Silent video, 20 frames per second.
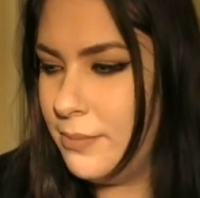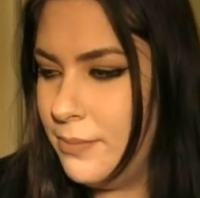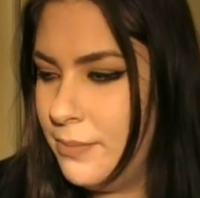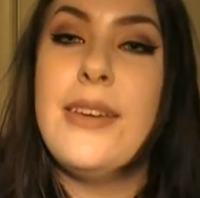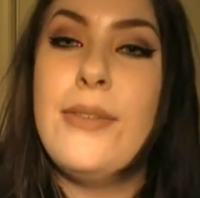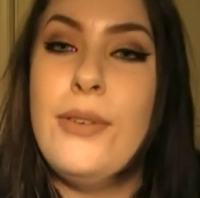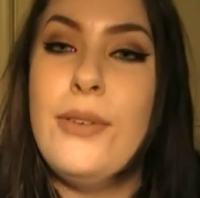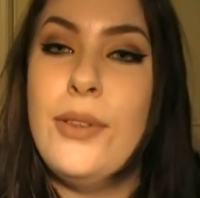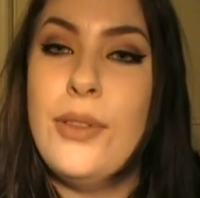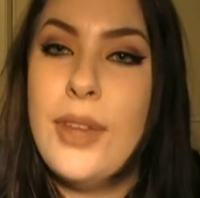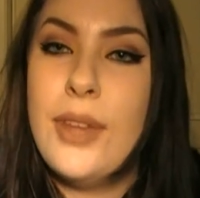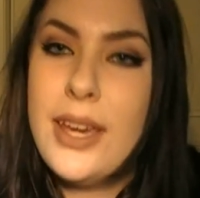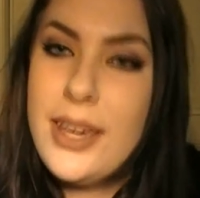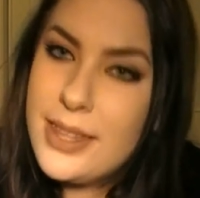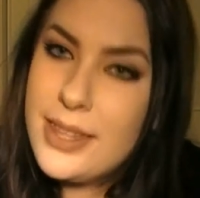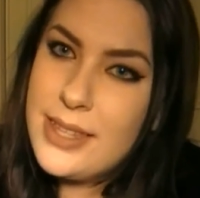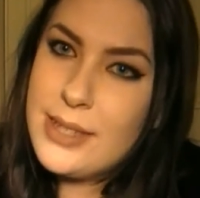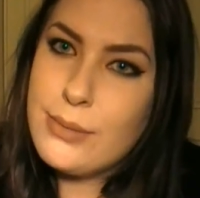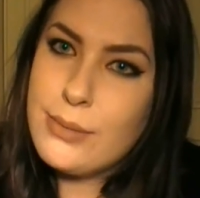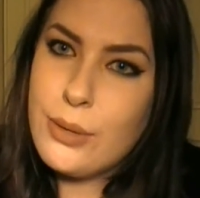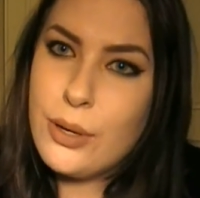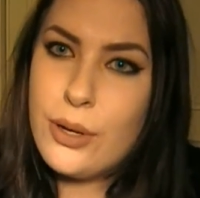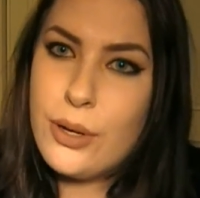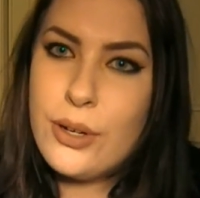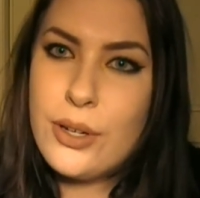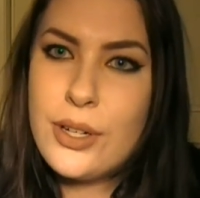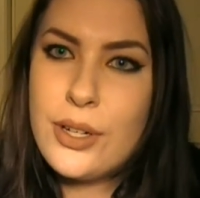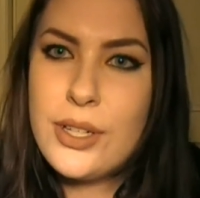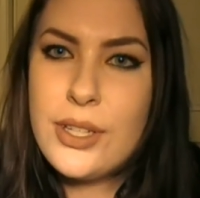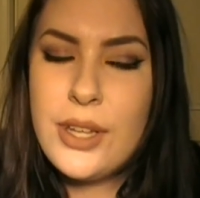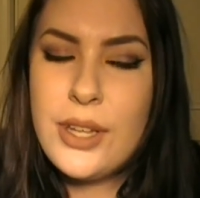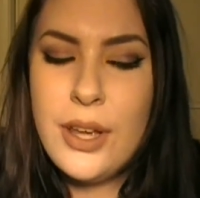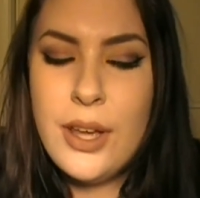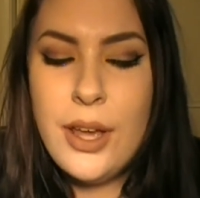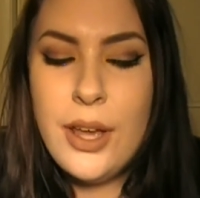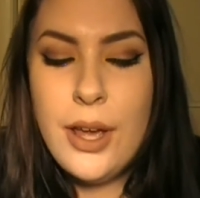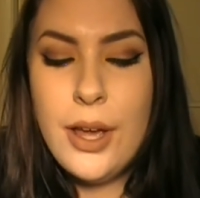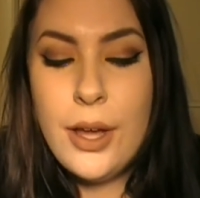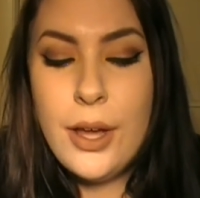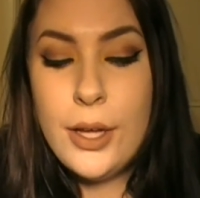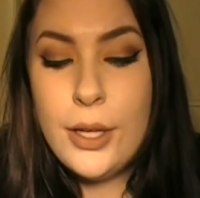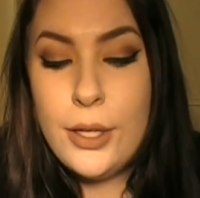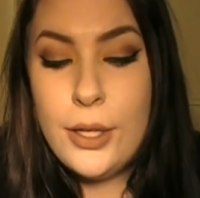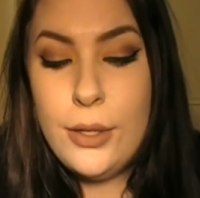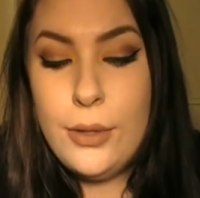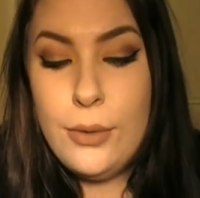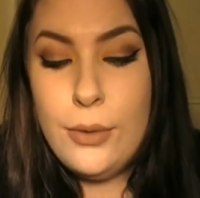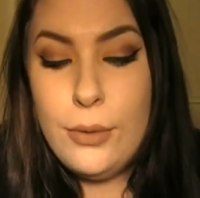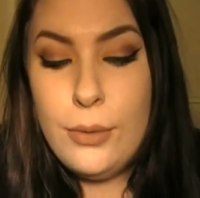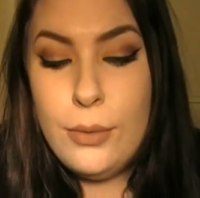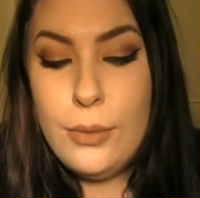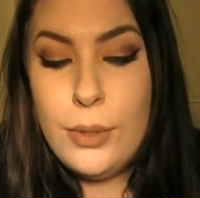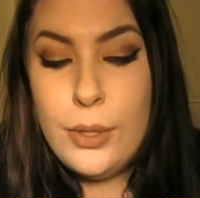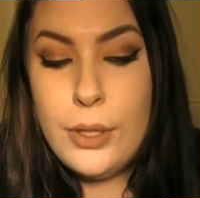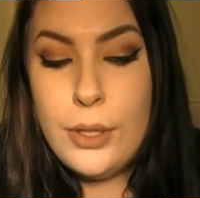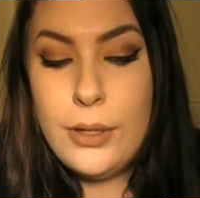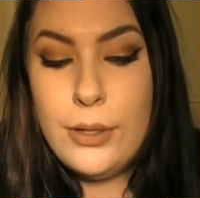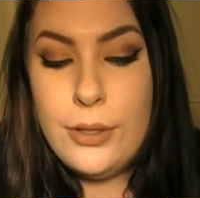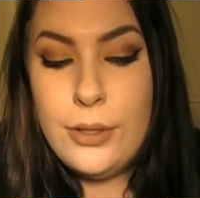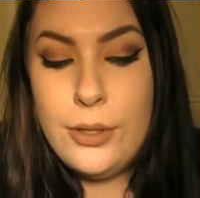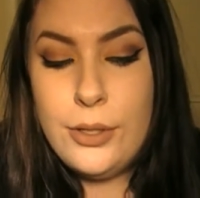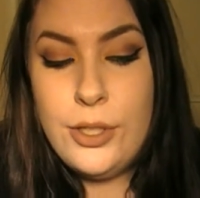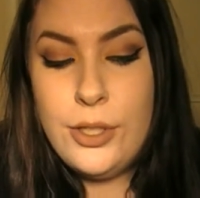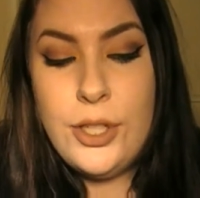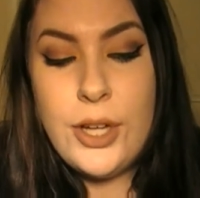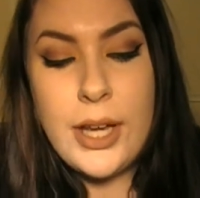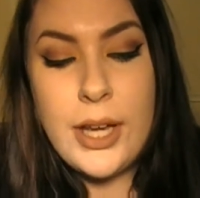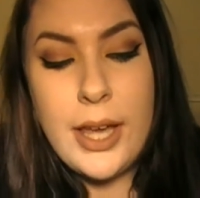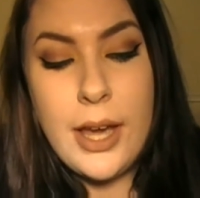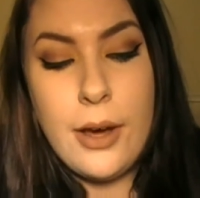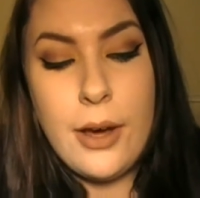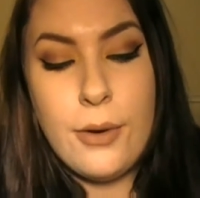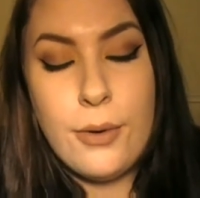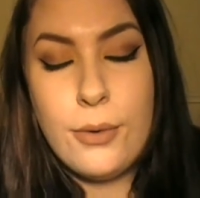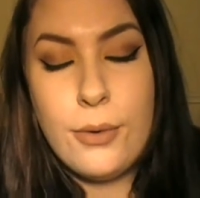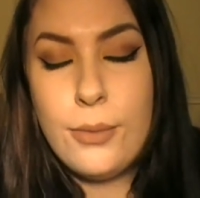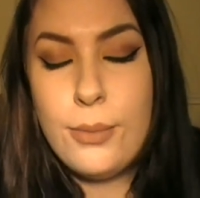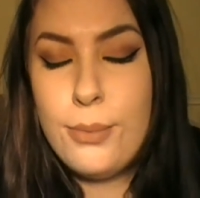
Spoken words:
If you like this product, you should check out